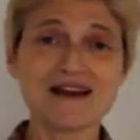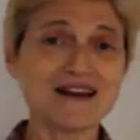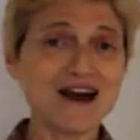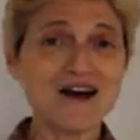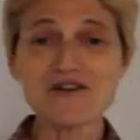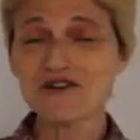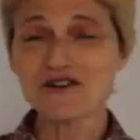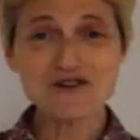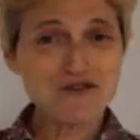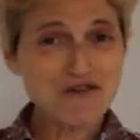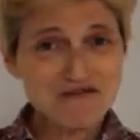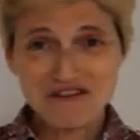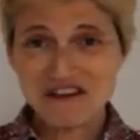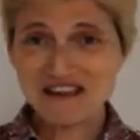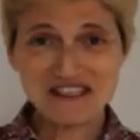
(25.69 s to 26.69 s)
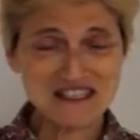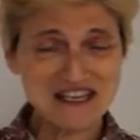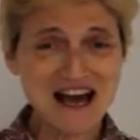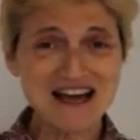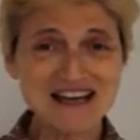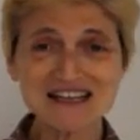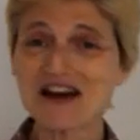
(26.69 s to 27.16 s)
Now, you're a fixed
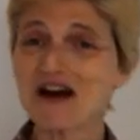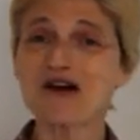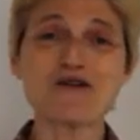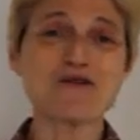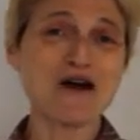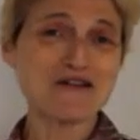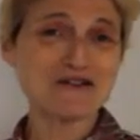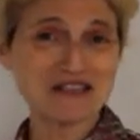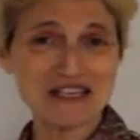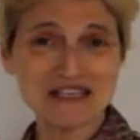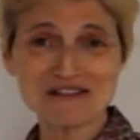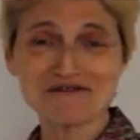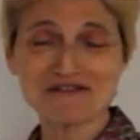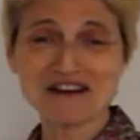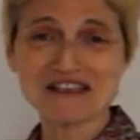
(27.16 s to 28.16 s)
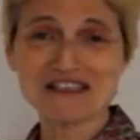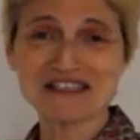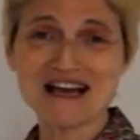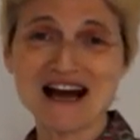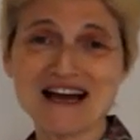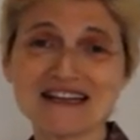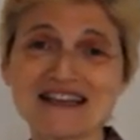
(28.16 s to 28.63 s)
sign, Aquarius is a fixed
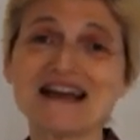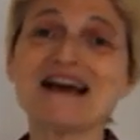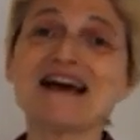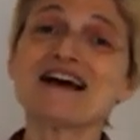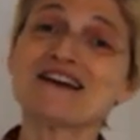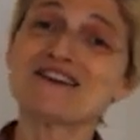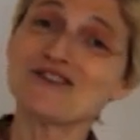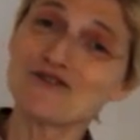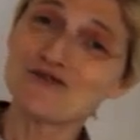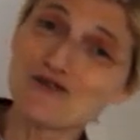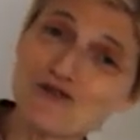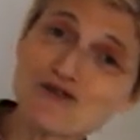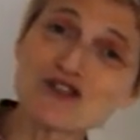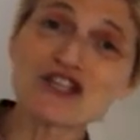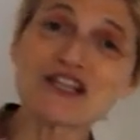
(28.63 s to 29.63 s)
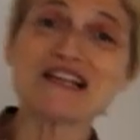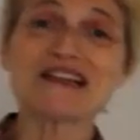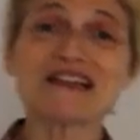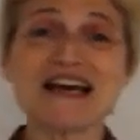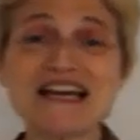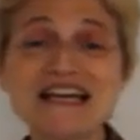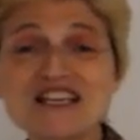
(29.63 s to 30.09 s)
sign. You
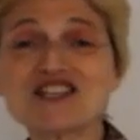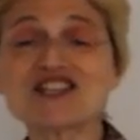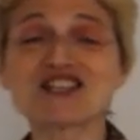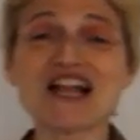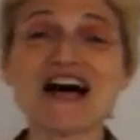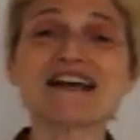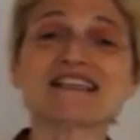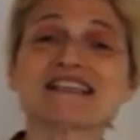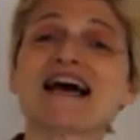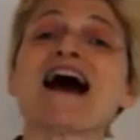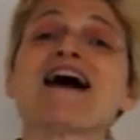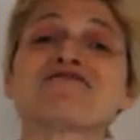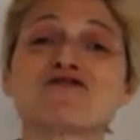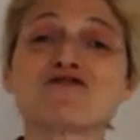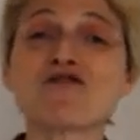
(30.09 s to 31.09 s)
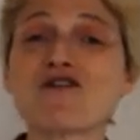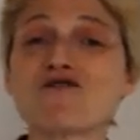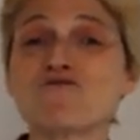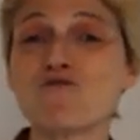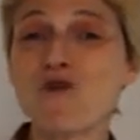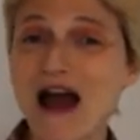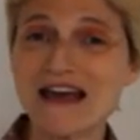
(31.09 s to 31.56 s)
usually each like to have your
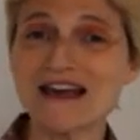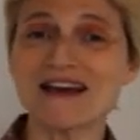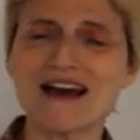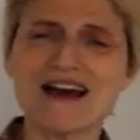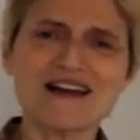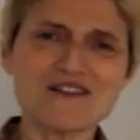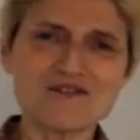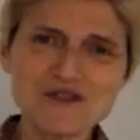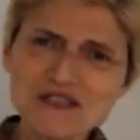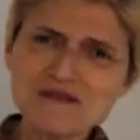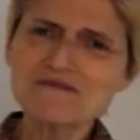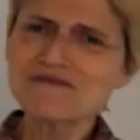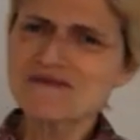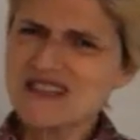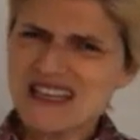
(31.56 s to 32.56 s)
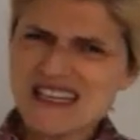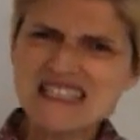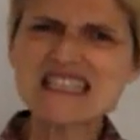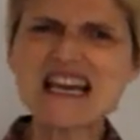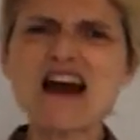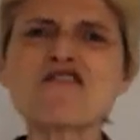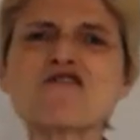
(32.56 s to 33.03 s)
own way. There isn't a
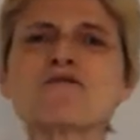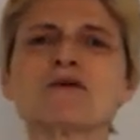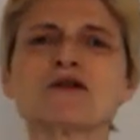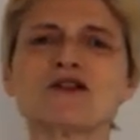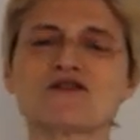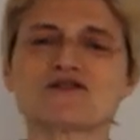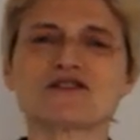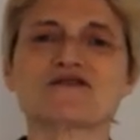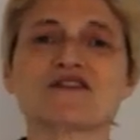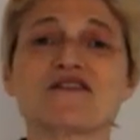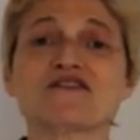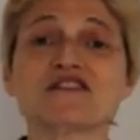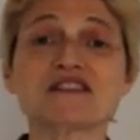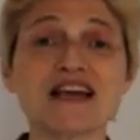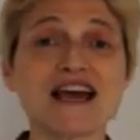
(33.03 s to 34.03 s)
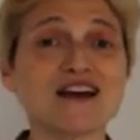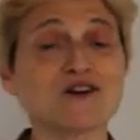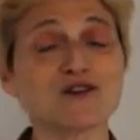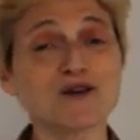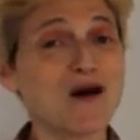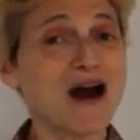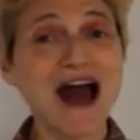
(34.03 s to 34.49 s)
terrible lot of give and take,
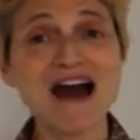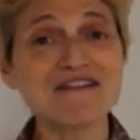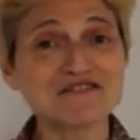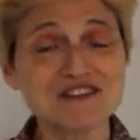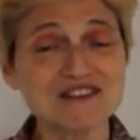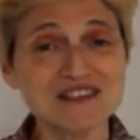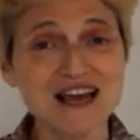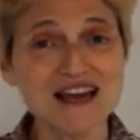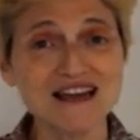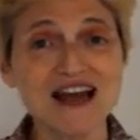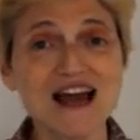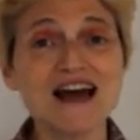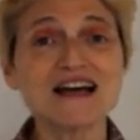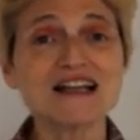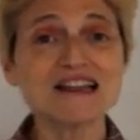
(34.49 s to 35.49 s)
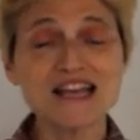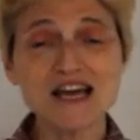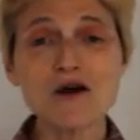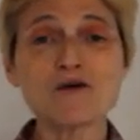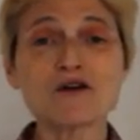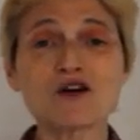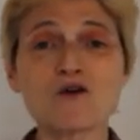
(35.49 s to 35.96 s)
although I have to say,
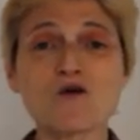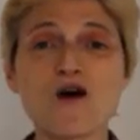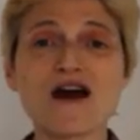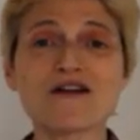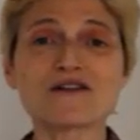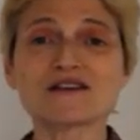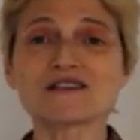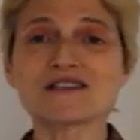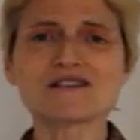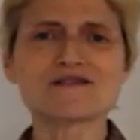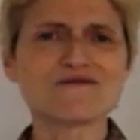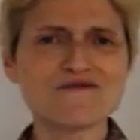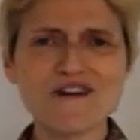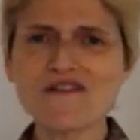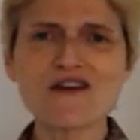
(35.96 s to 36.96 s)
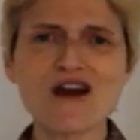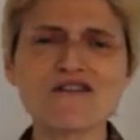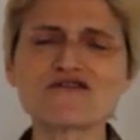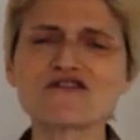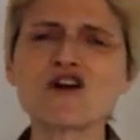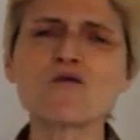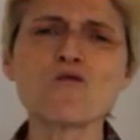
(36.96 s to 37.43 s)
Leo and Aquarius is very
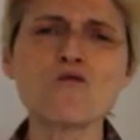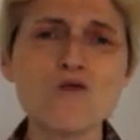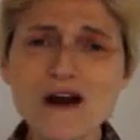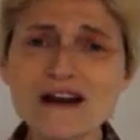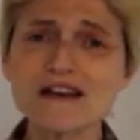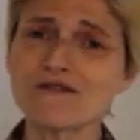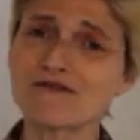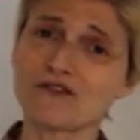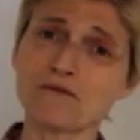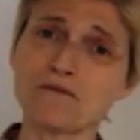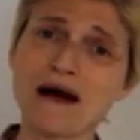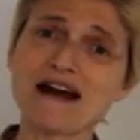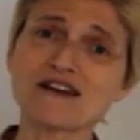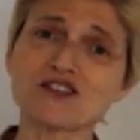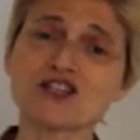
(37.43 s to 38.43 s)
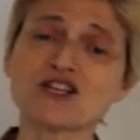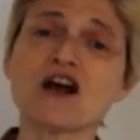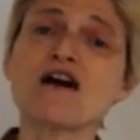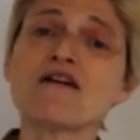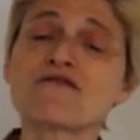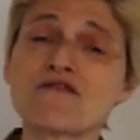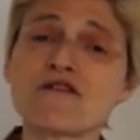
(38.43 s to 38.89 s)
often a wonderful match
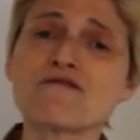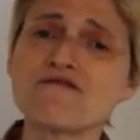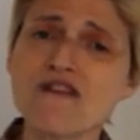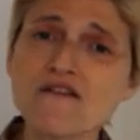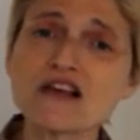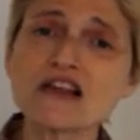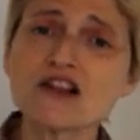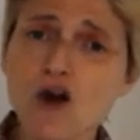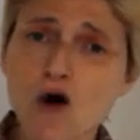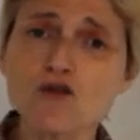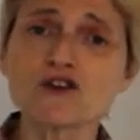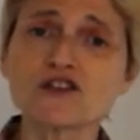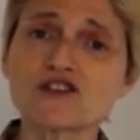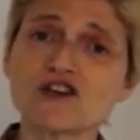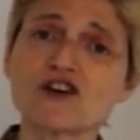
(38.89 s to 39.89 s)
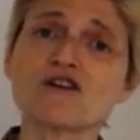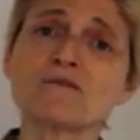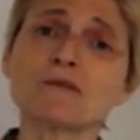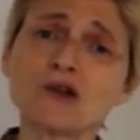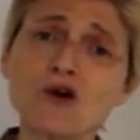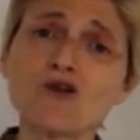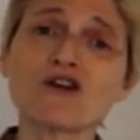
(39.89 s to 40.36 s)
for a very
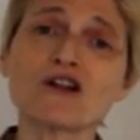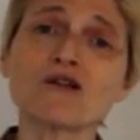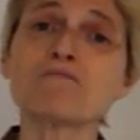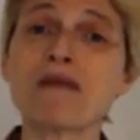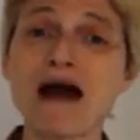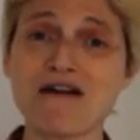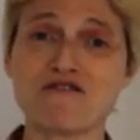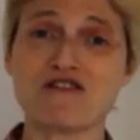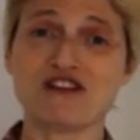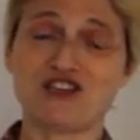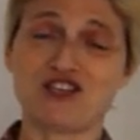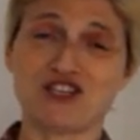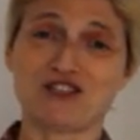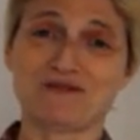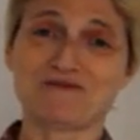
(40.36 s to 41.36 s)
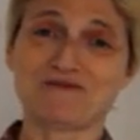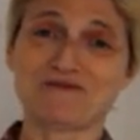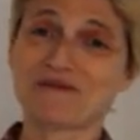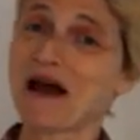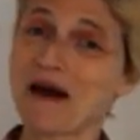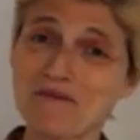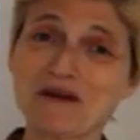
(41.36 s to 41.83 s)
long-term loyal marriage,
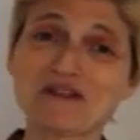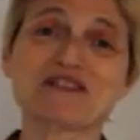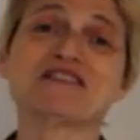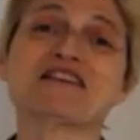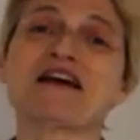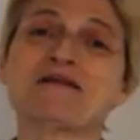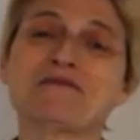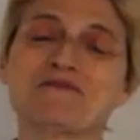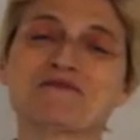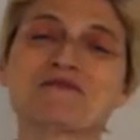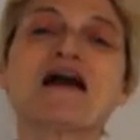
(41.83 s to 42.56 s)
I must say.